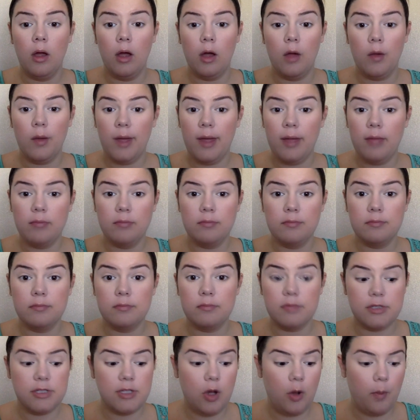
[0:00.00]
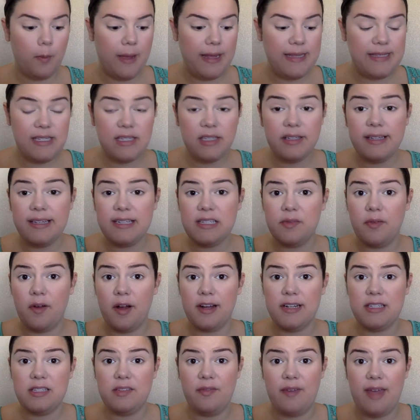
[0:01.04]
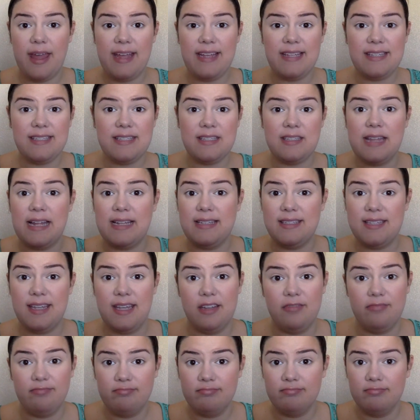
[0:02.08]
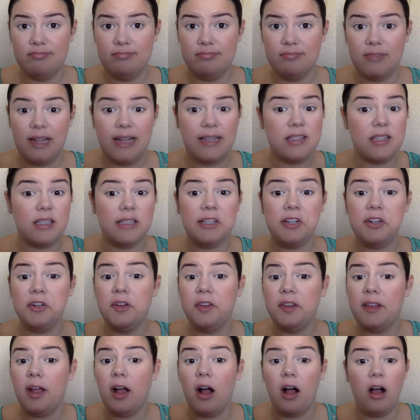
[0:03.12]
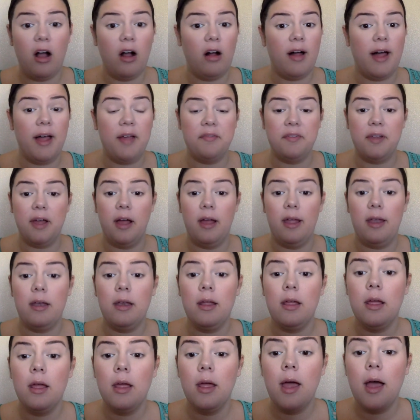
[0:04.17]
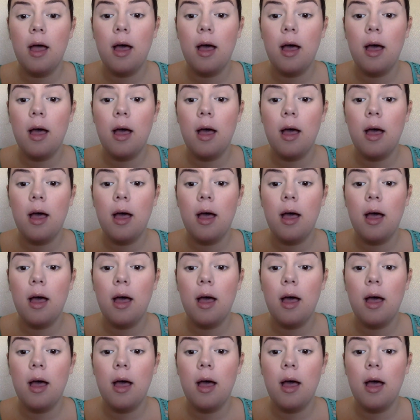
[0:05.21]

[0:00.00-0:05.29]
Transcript: Okay, so basically as far as face, that's it. That's literally all I've done.